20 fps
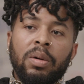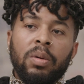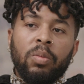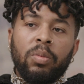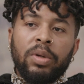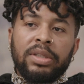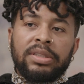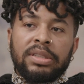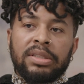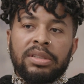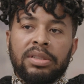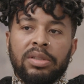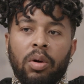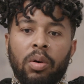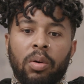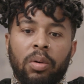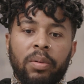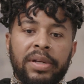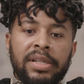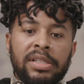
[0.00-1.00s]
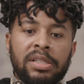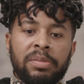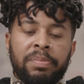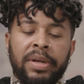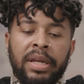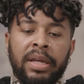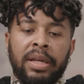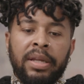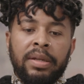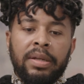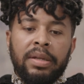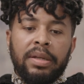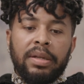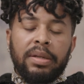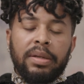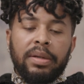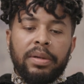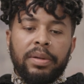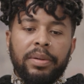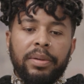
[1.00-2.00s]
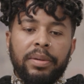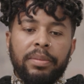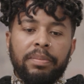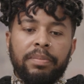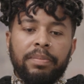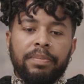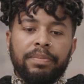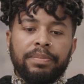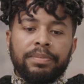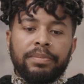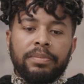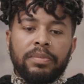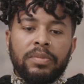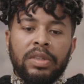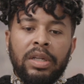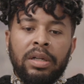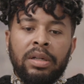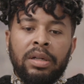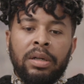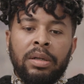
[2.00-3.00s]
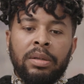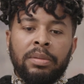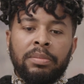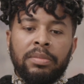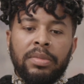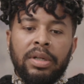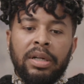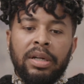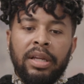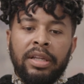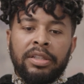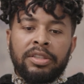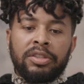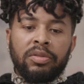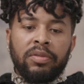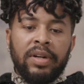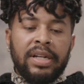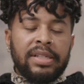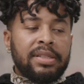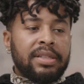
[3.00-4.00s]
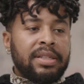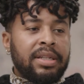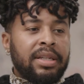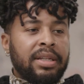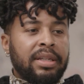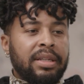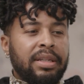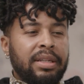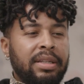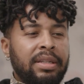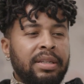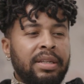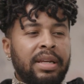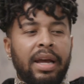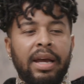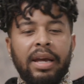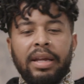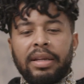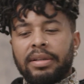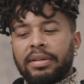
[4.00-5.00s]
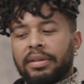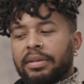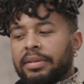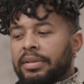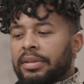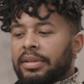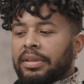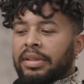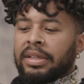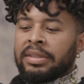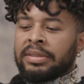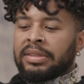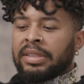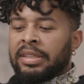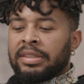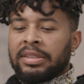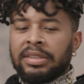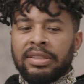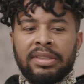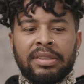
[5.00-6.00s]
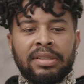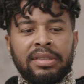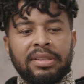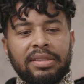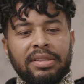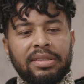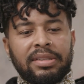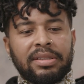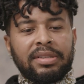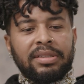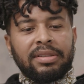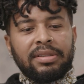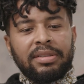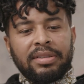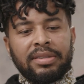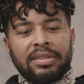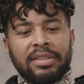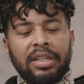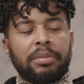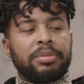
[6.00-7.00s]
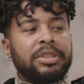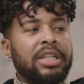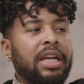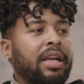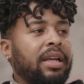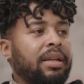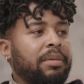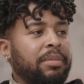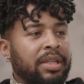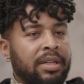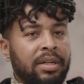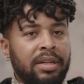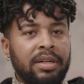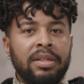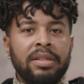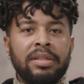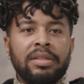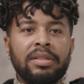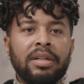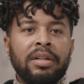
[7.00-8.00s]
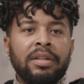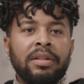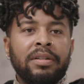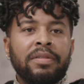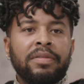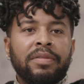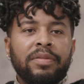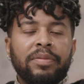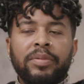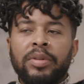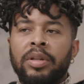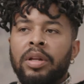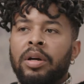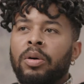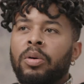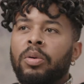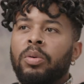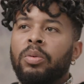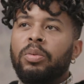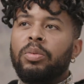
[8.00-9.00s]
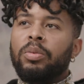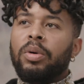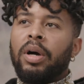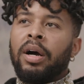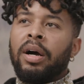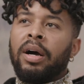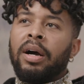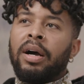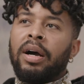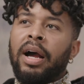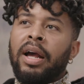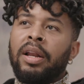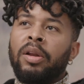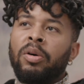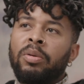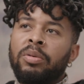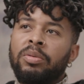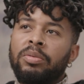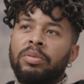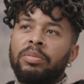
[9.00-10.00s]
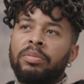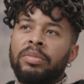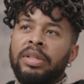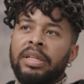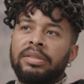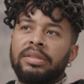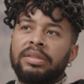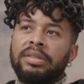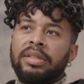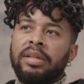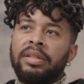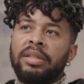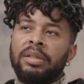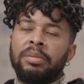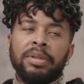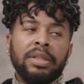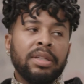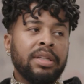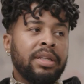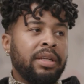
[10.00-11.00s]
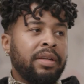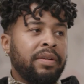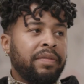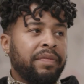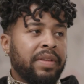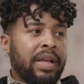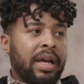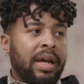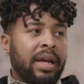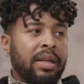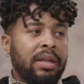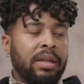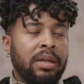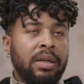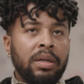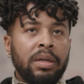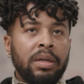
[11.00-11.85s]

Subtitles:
which has always been an interesting yet contentious subject because of, I don't necessarily believe that